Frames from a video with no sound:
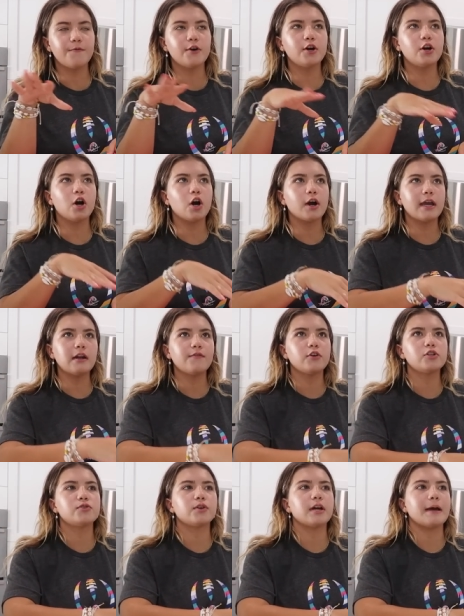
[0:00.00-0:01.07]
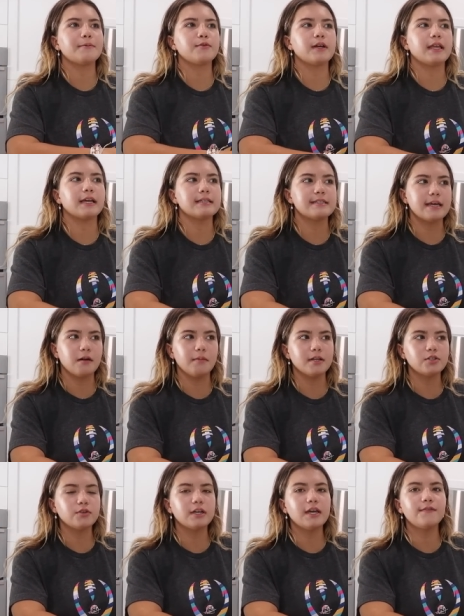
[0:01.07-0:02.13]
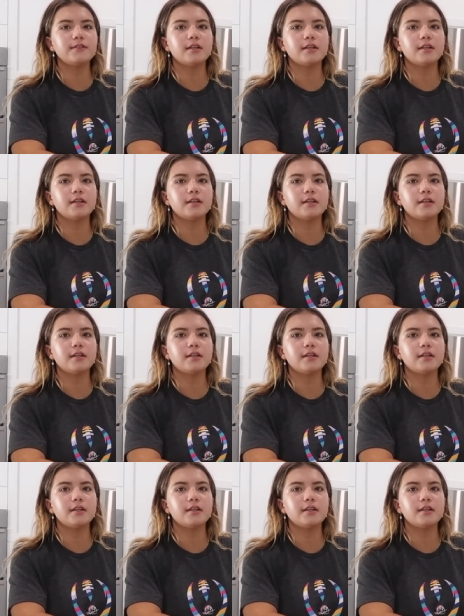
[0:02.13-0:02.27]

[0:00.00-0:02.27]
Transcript: For our anniversary, I'm doing like a sentimental gift,